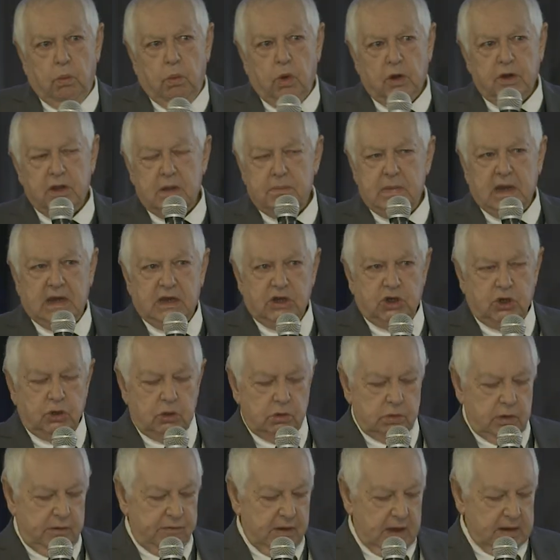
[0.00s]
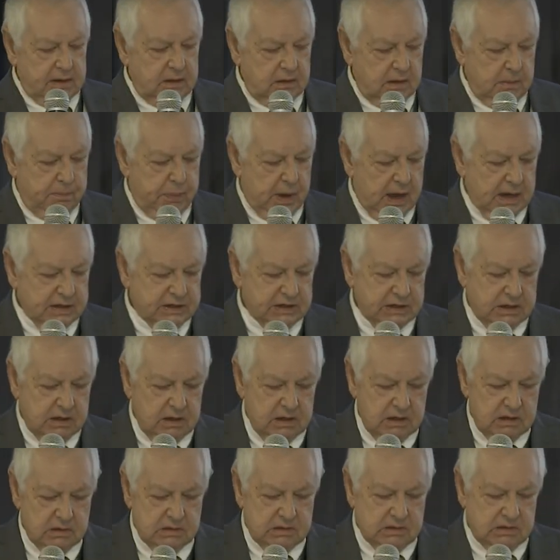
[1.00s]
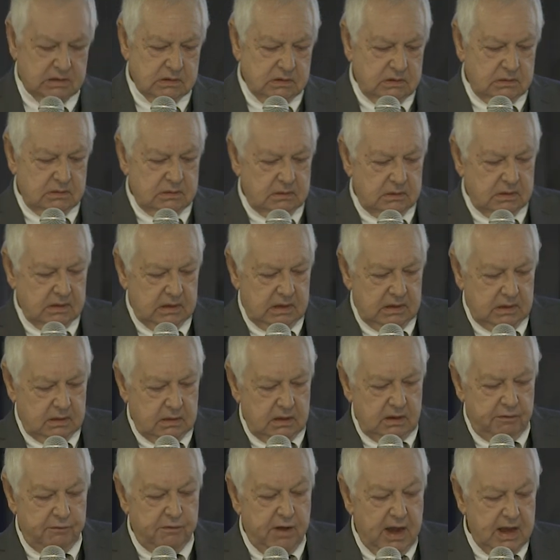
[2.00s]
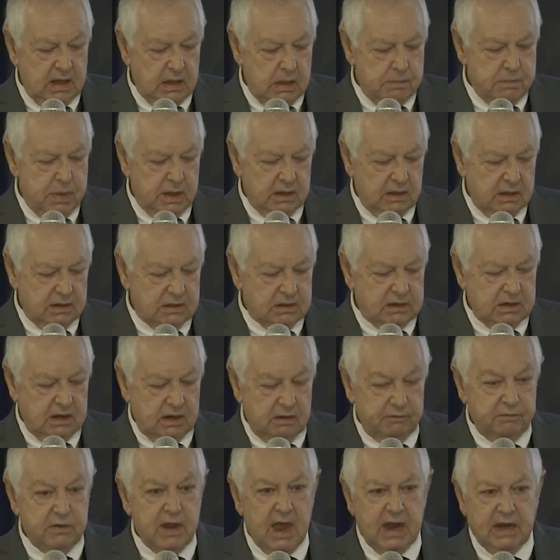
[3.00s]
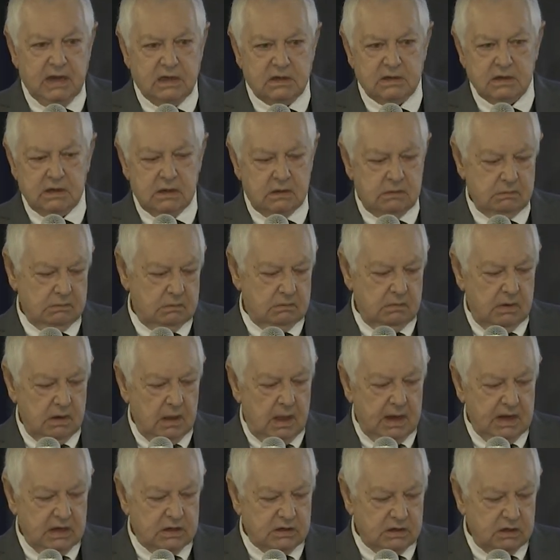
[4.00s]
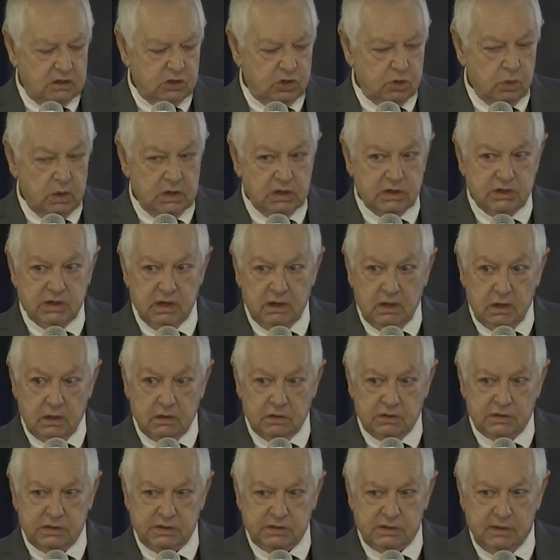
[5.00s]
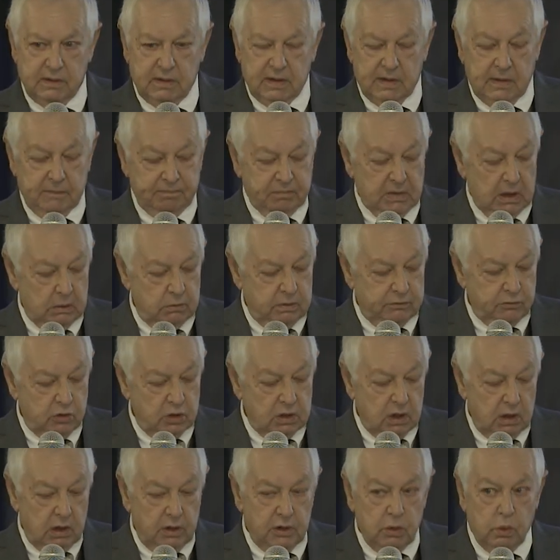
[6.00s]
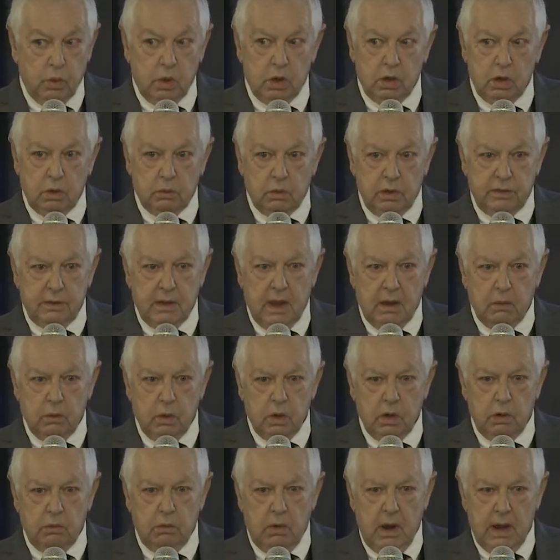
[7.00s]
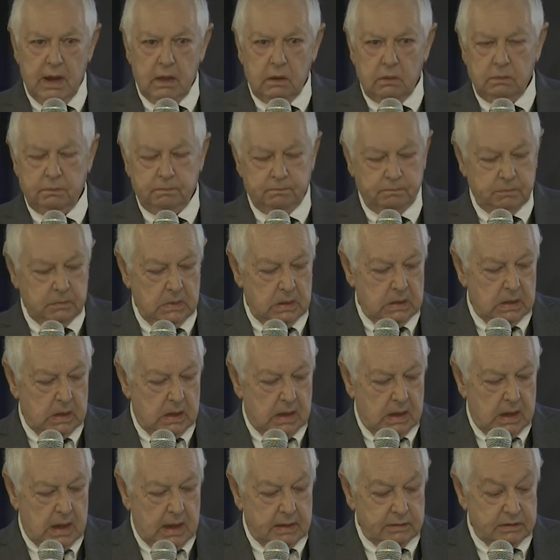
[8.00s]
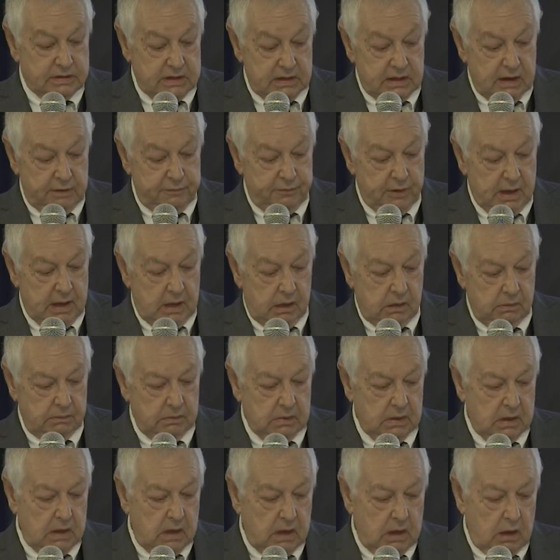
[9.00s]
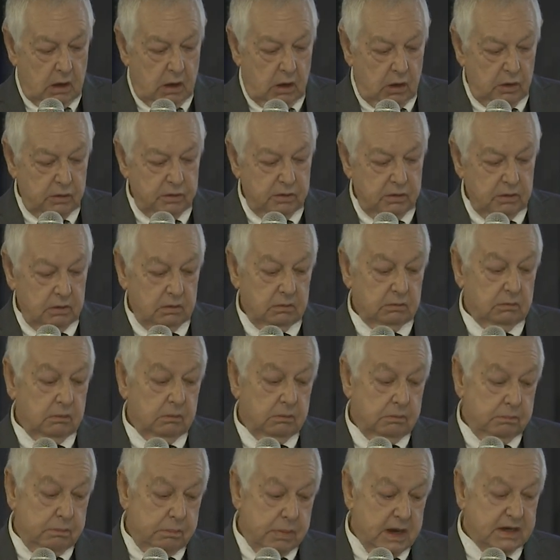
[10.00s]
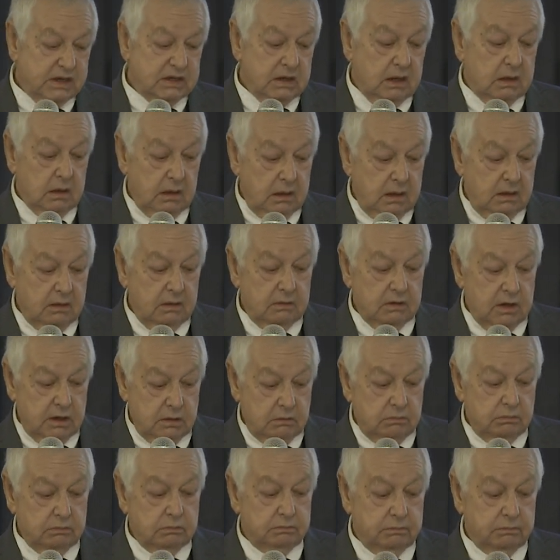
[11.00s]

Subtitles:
one of the big issues we've had in the past is the availability of data relating to incidents. We've done a lot of work with Network Rail and TfL on basically